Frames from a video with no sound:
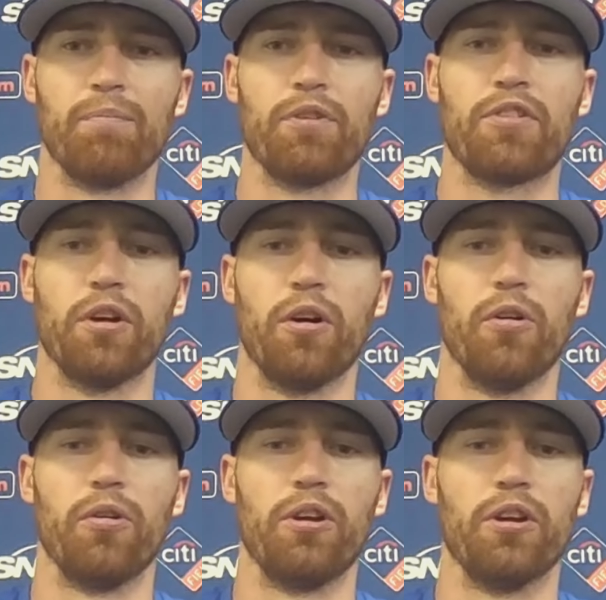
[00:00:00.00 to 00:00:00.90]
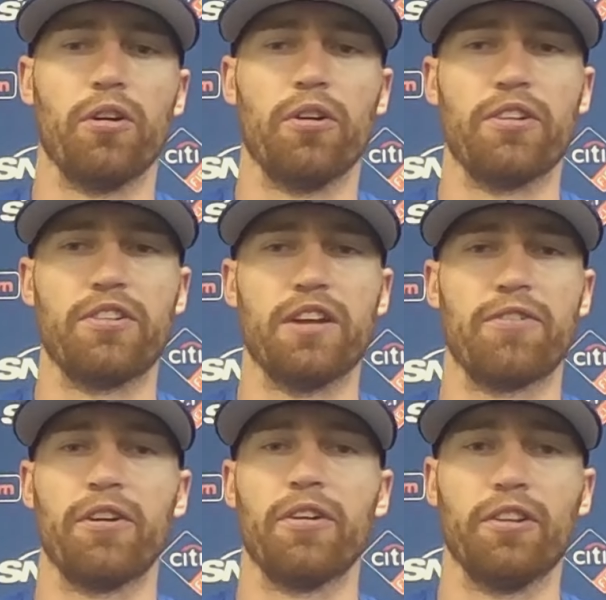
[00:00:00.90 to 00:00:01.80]
So, you know, it's
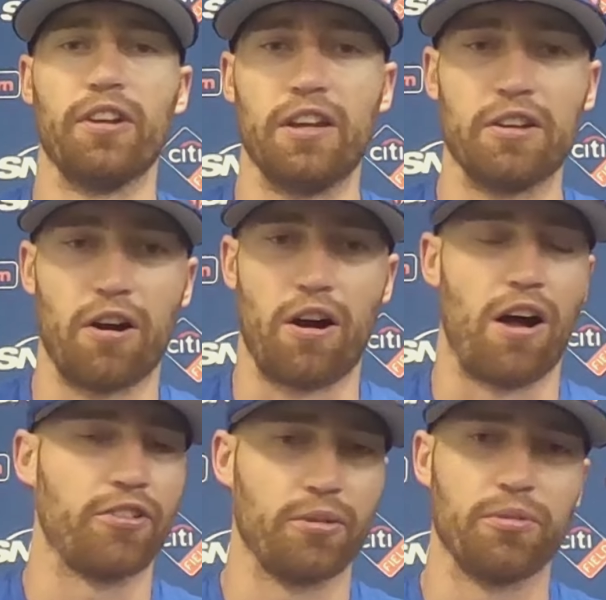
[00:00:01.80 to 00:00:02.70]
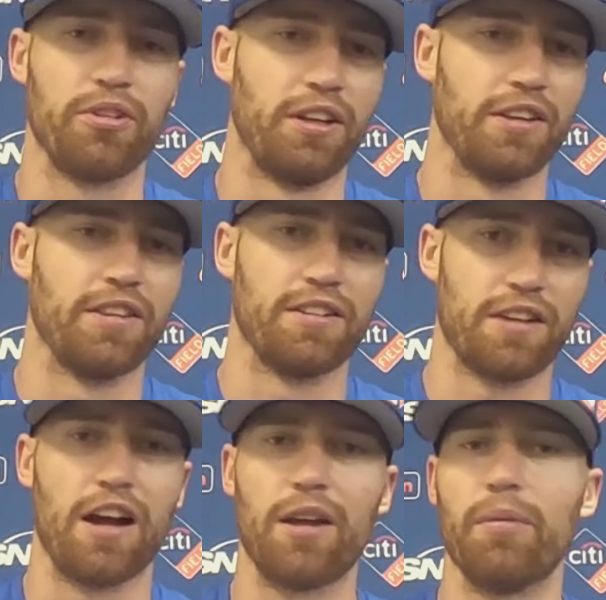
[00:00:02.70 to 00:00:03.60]
definitely awesome to get the
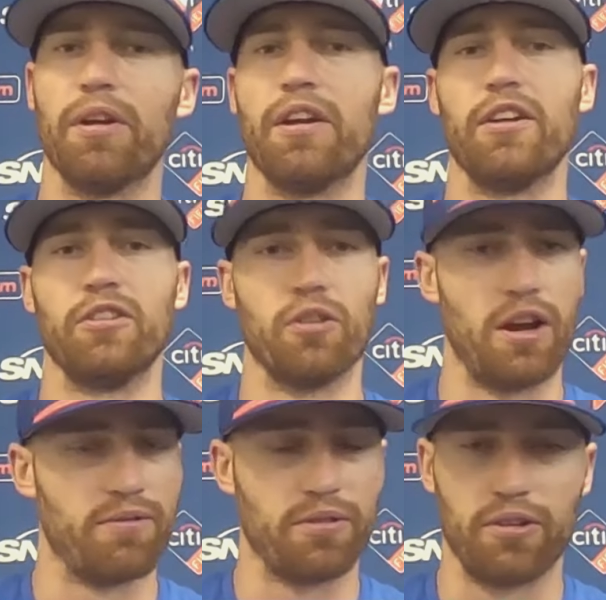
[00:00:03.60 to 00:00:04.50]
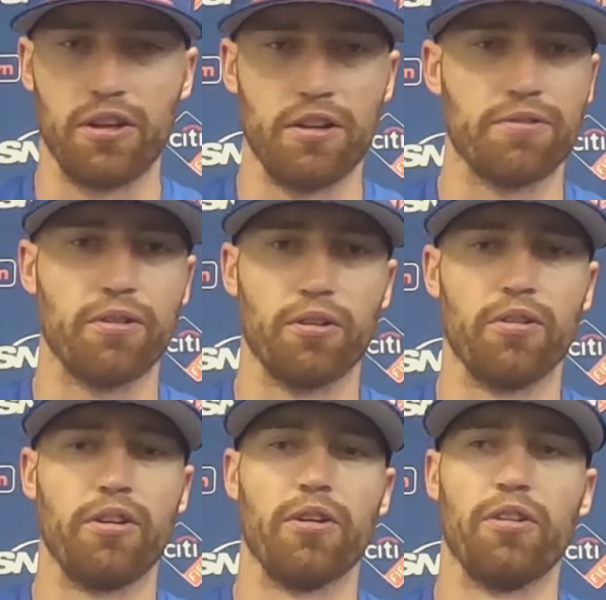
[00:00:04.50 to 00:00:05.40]
time and great for
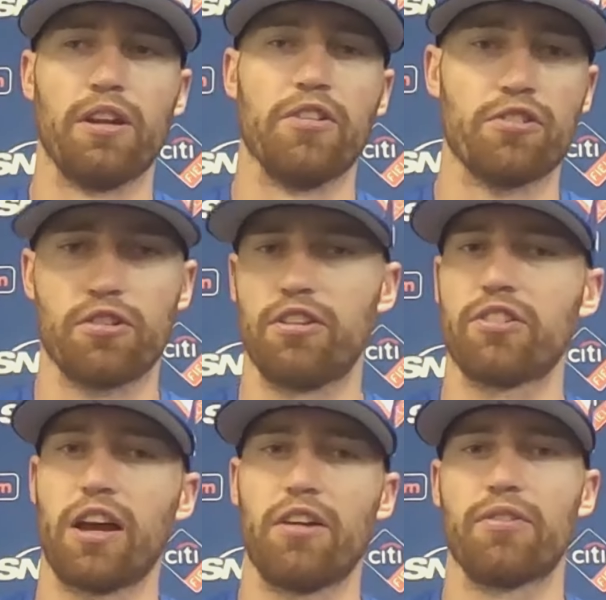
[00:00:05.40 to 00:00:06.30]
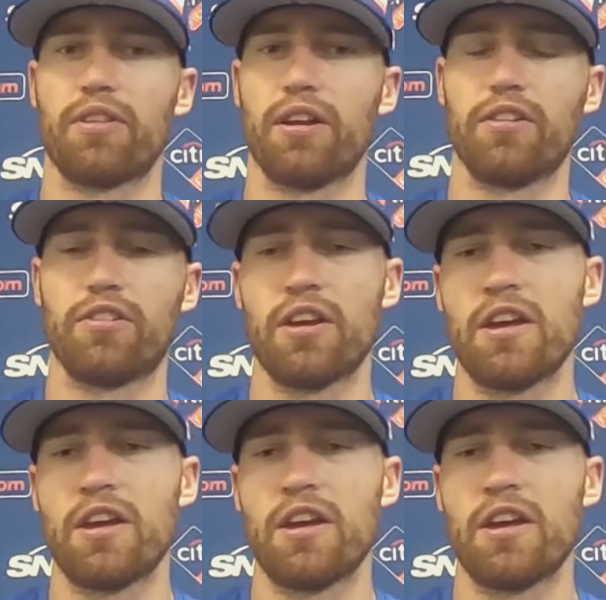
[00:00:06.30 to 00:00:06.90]
you know, the injury side of things.